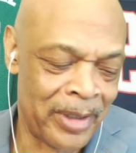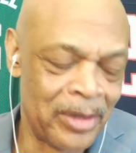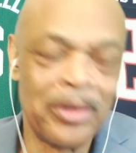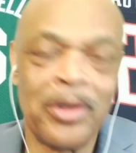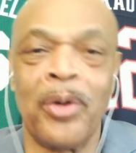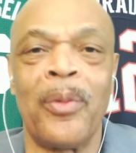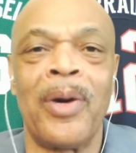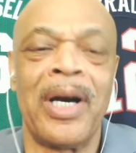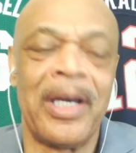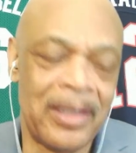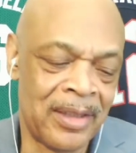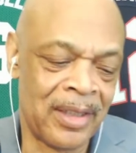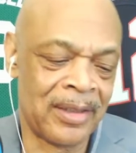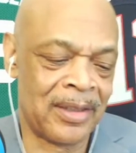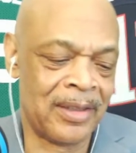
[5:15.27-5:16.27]
You know why it
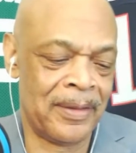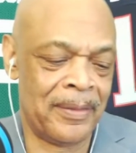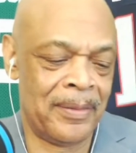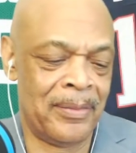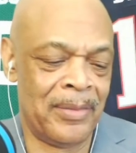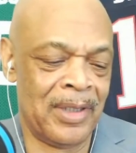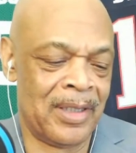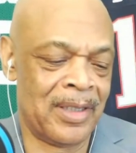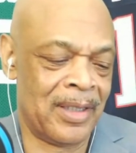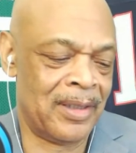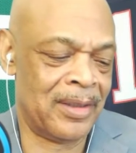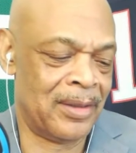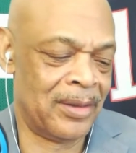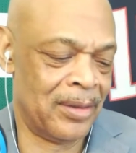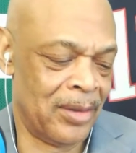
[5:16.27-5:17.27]
doesn't?
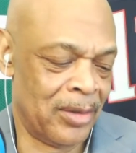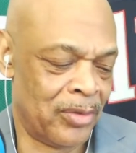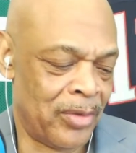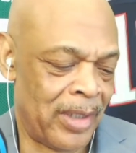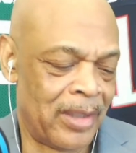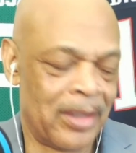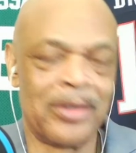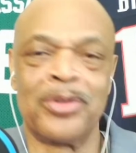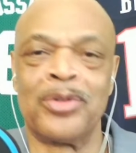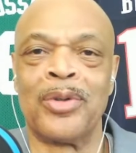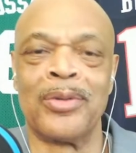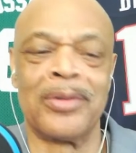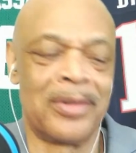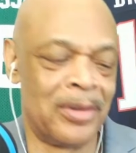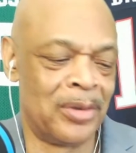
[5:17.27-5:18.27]
Because you're trying to control
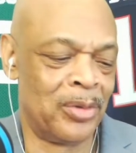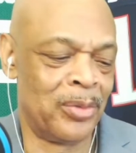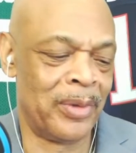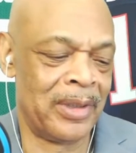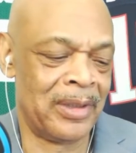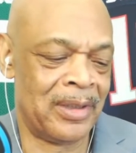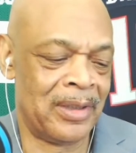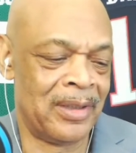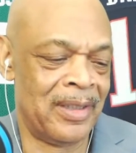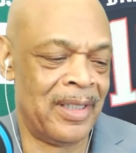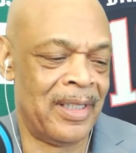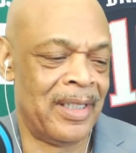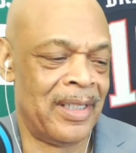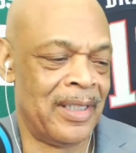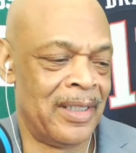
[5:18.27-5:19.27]
the situation,
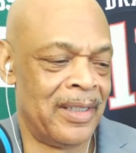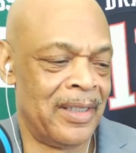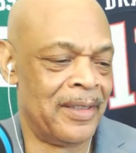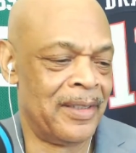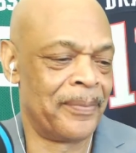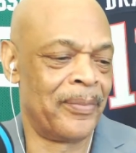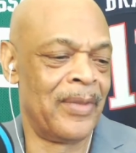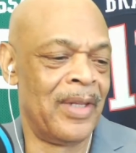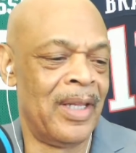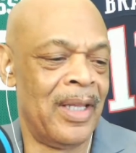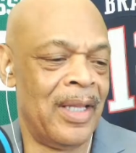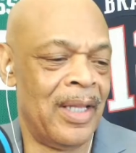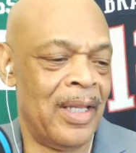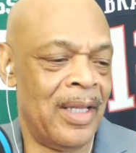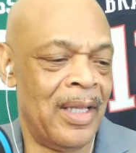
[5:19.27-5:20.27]
and
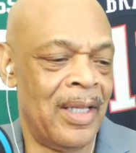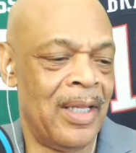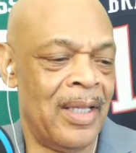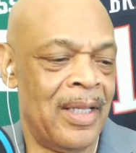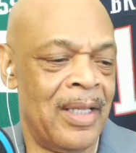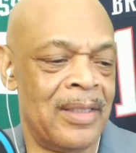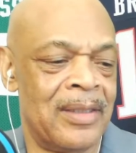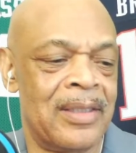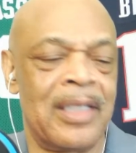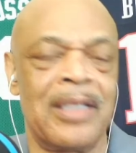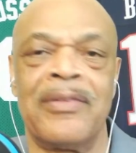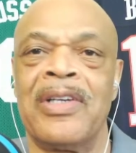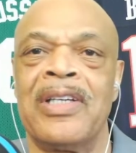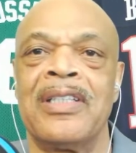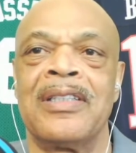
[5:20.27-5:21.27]
instead of
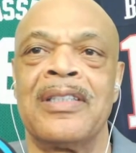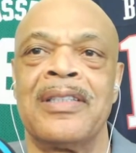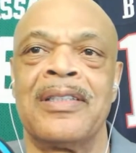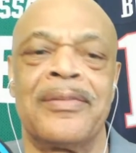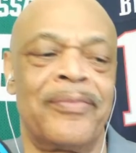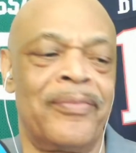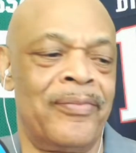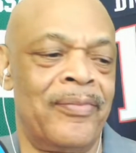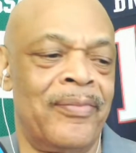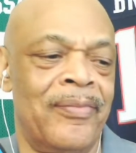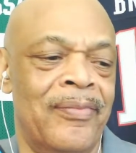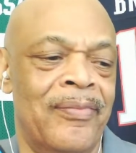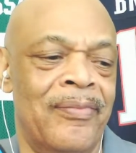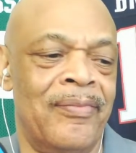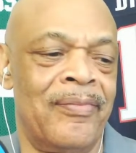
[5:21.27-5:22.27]
letting
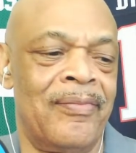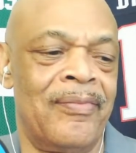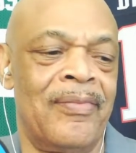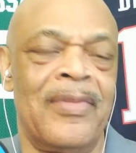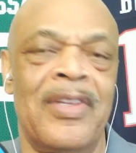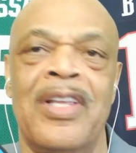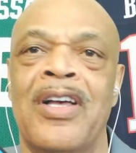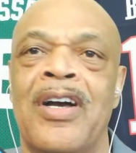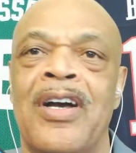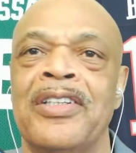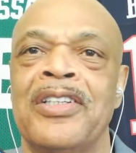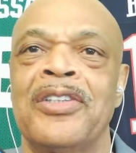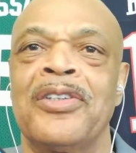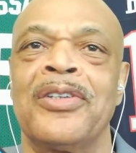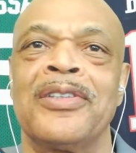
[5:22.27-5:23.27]
God
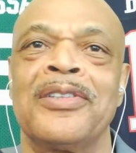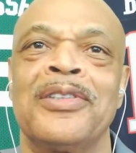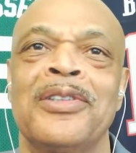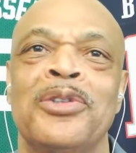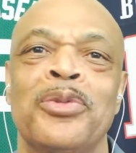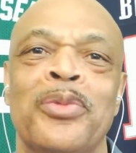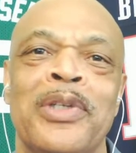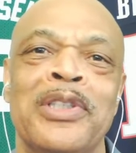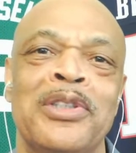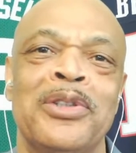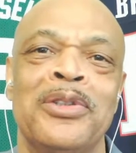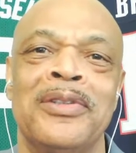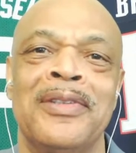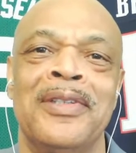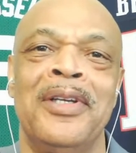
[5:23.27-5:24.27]
in on the
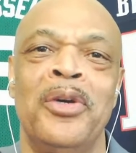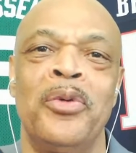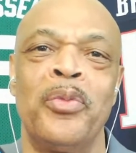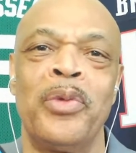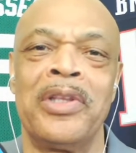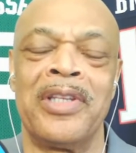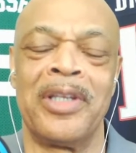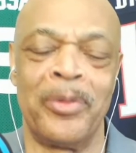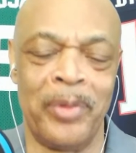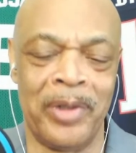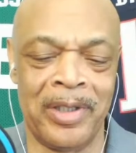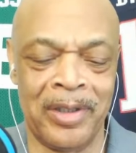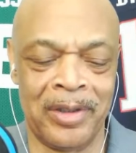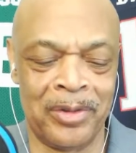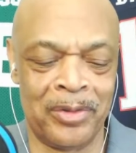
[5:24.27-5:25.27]
situation, we think we
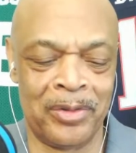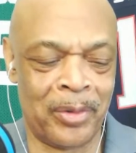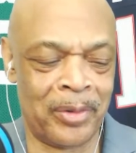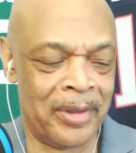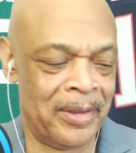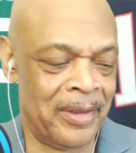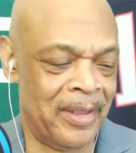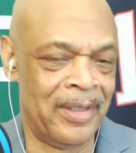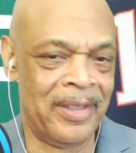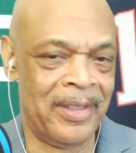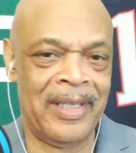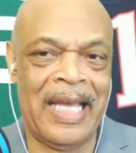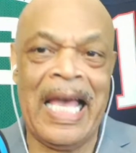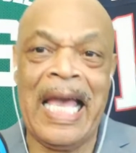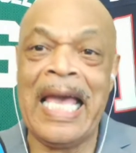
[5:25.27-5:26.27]
can control it.
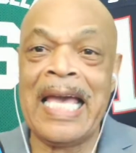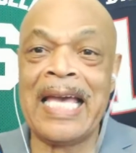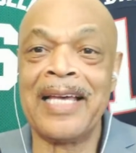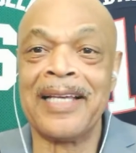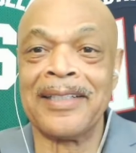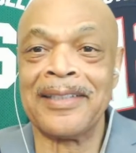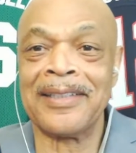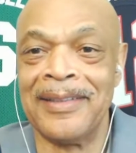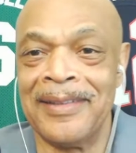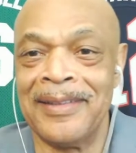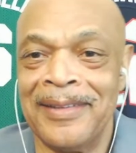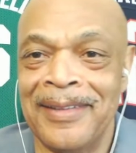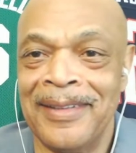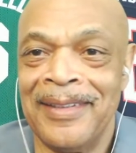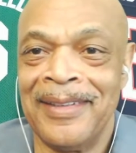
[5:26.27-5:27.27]
And
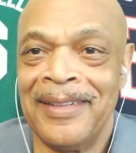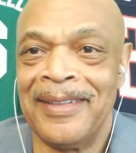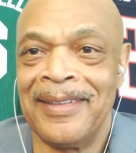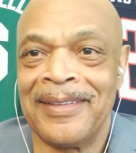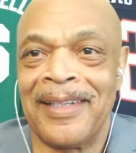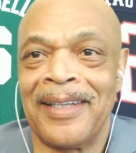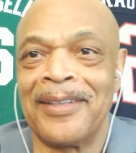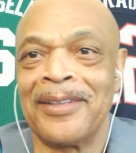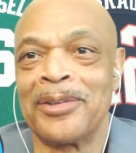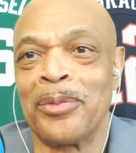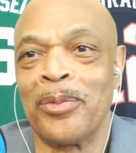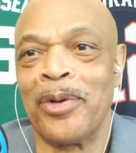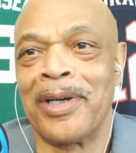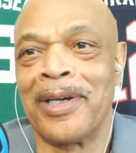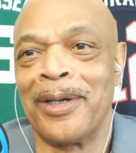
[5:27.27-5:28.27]
that doesn't
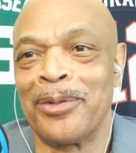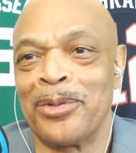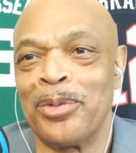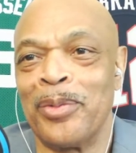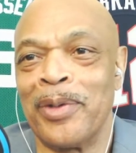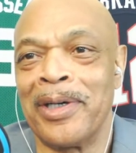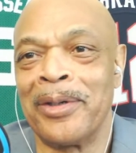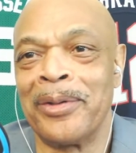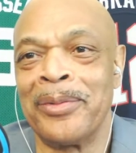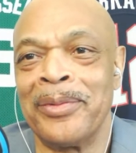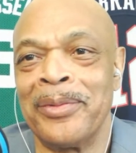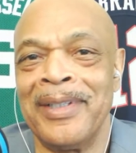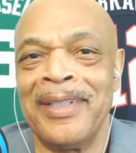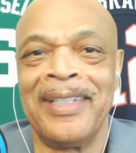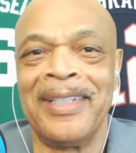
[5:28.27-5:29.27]
work out too well
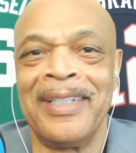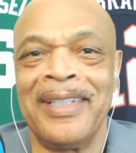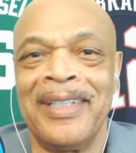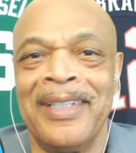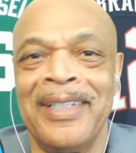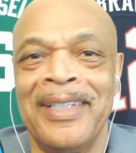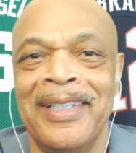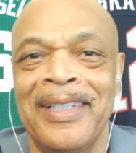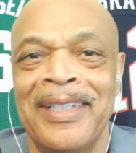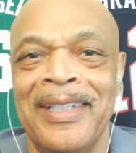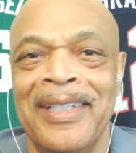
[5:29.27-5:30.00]
in life.